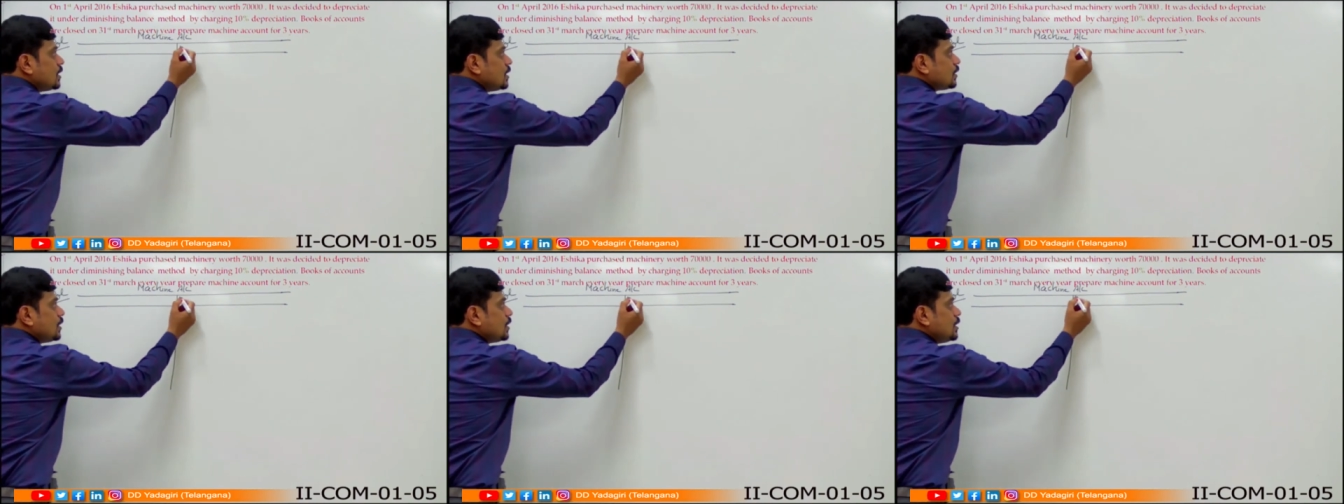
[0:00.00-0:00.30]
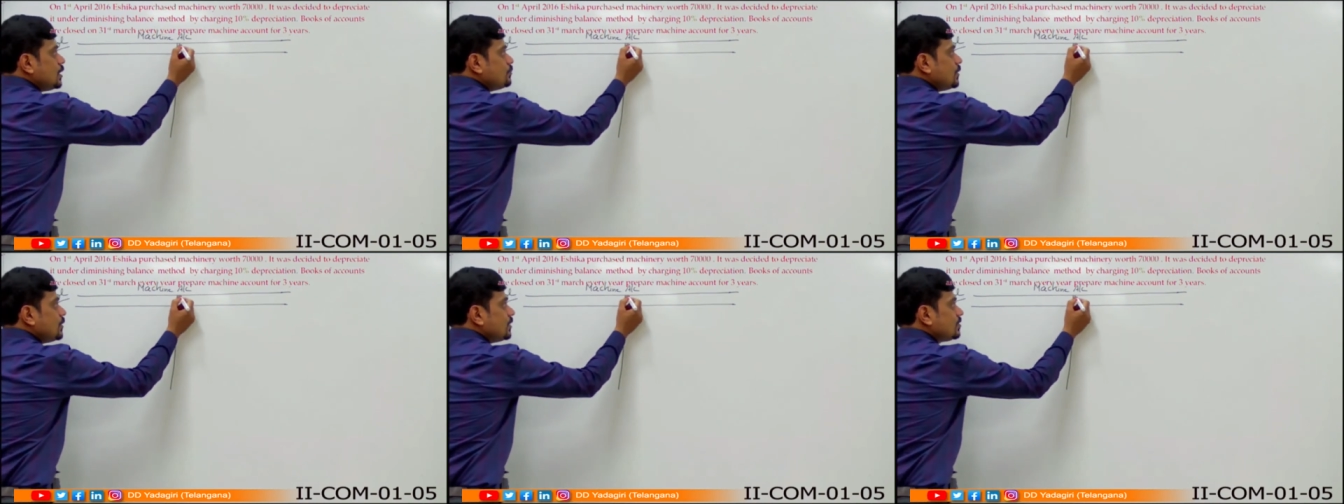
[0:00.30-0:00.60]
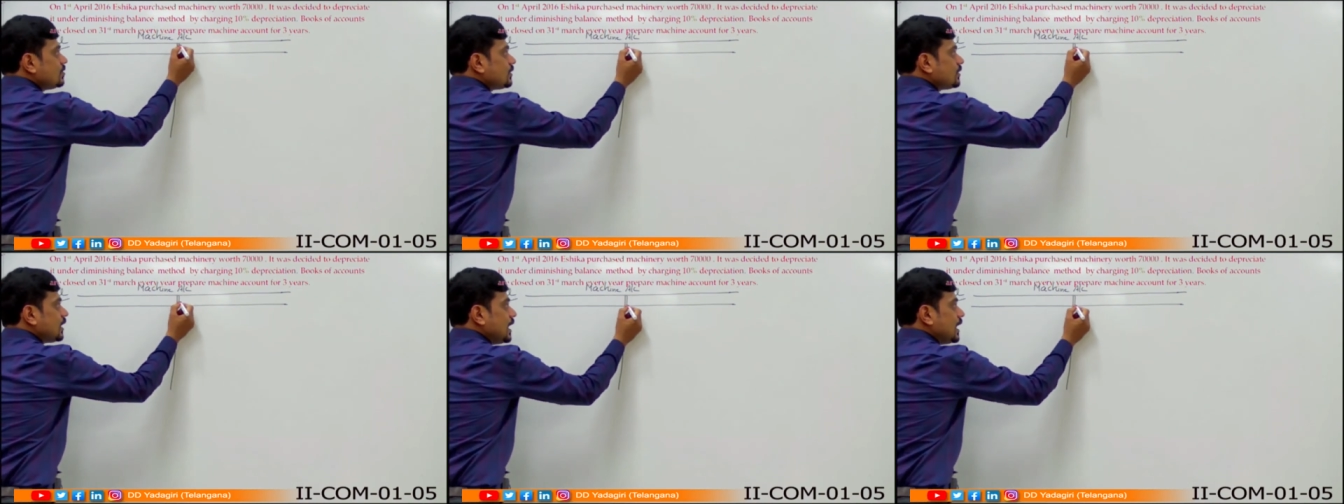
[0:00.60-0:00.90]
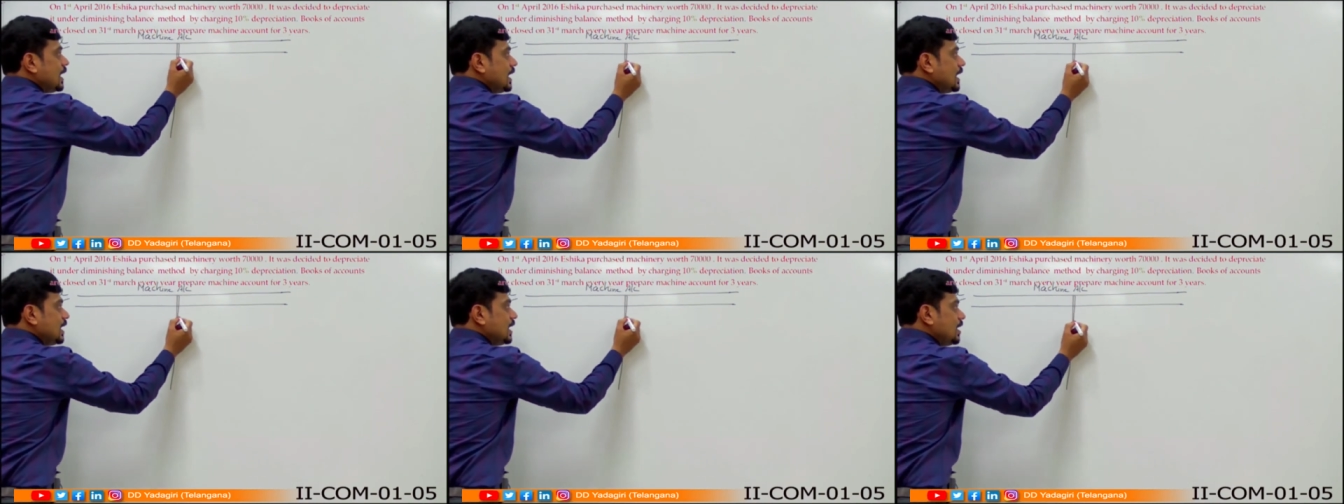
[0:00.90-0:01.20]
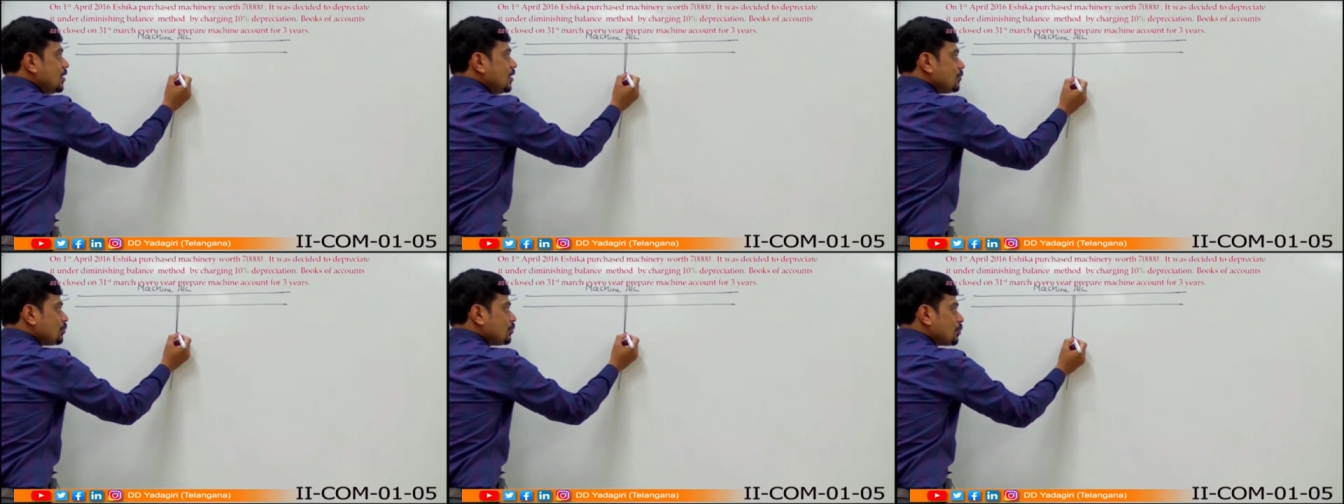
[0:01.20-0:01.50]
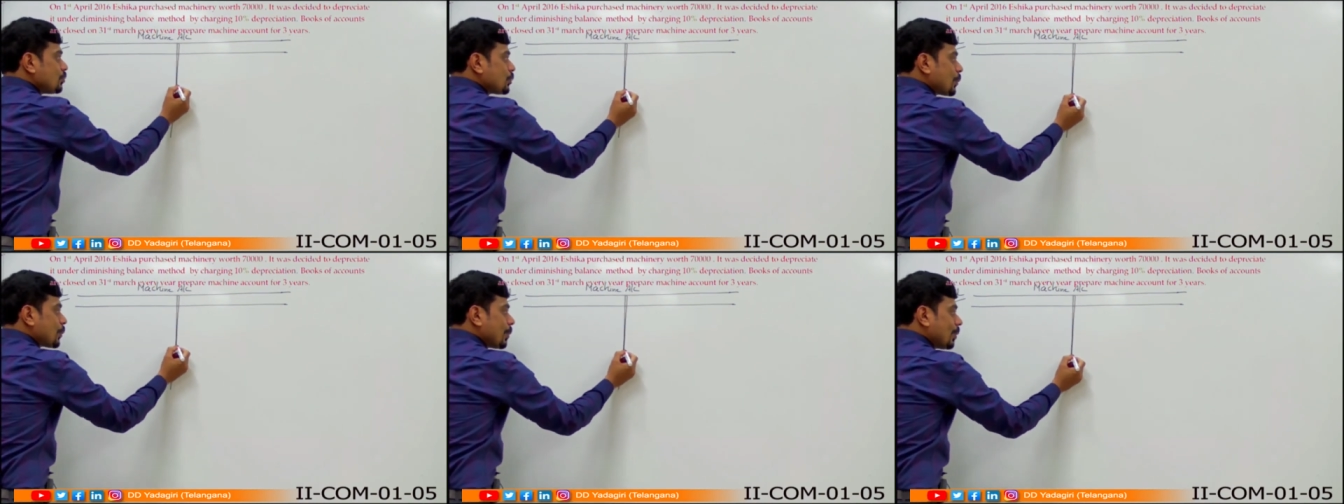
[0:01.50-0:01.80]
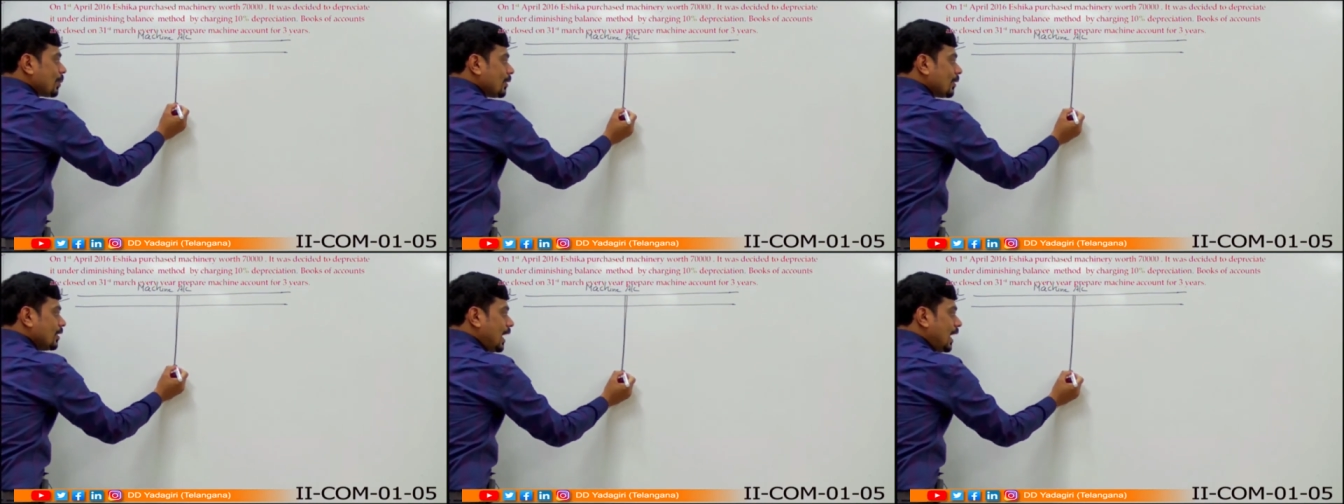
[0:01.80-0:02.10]
Keep the scale
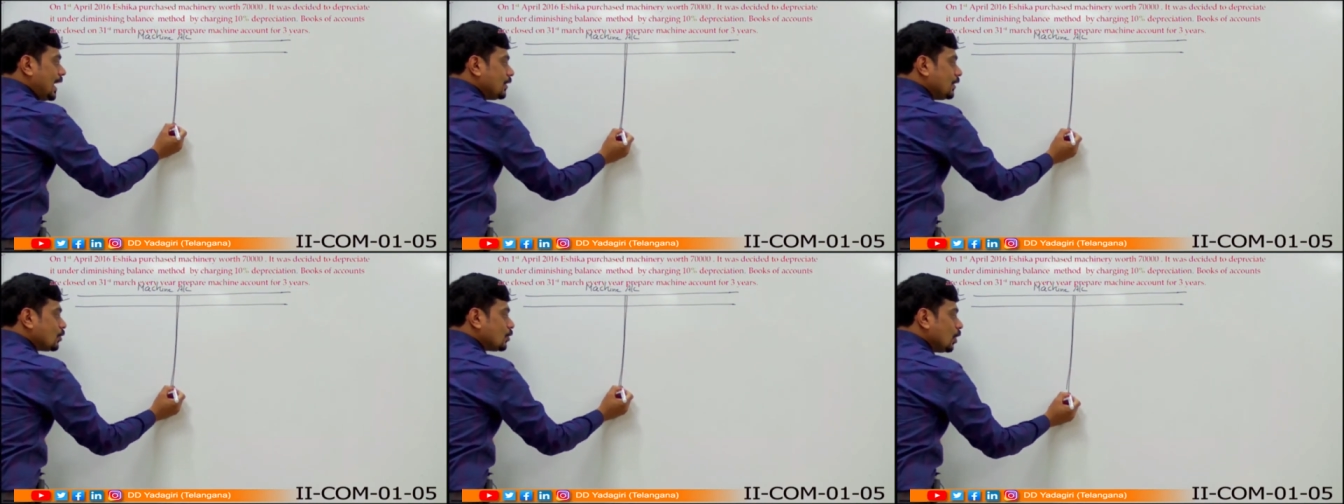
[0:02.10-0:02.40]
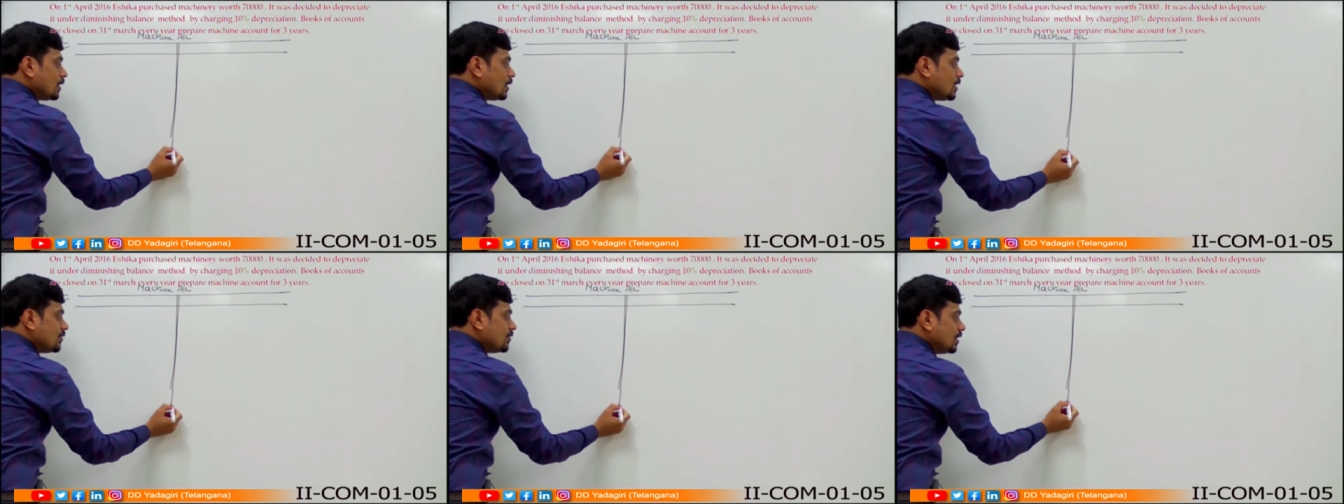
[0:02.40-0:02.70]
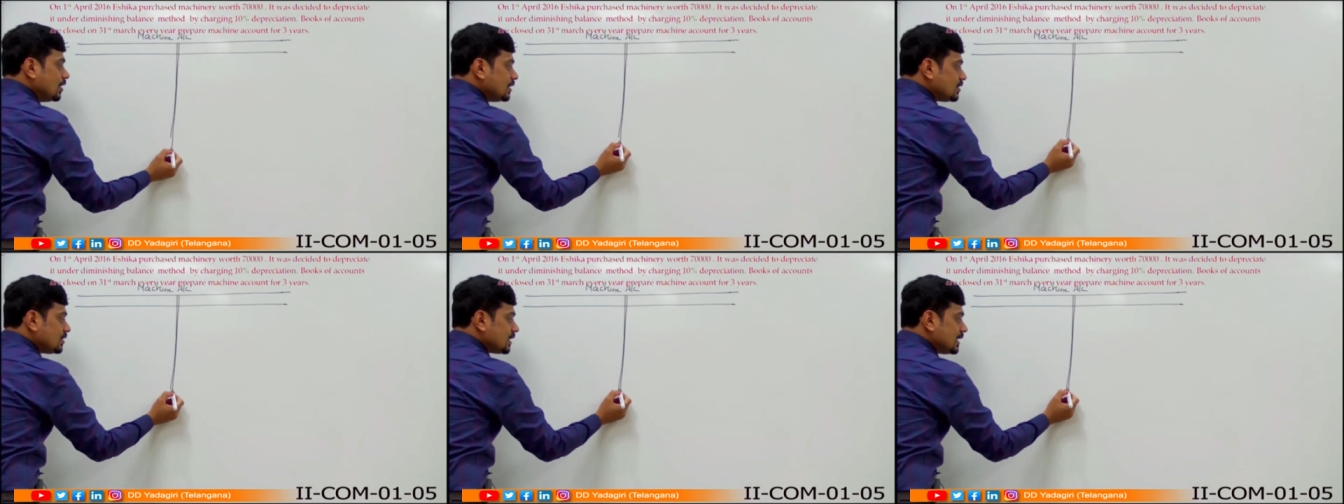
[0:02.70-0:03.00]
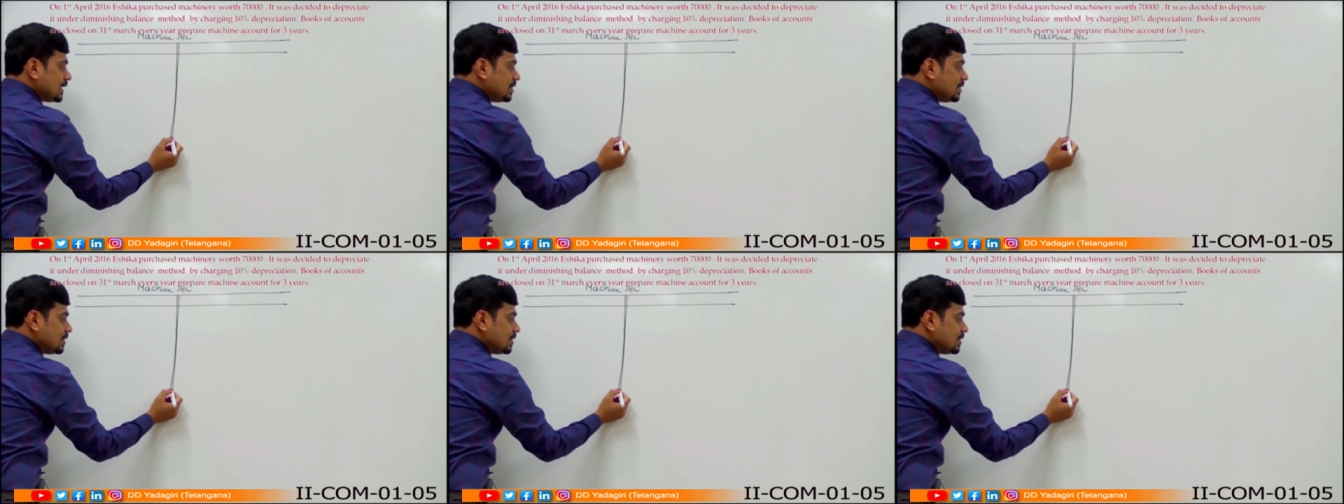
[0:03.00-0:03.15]
and draw the vertical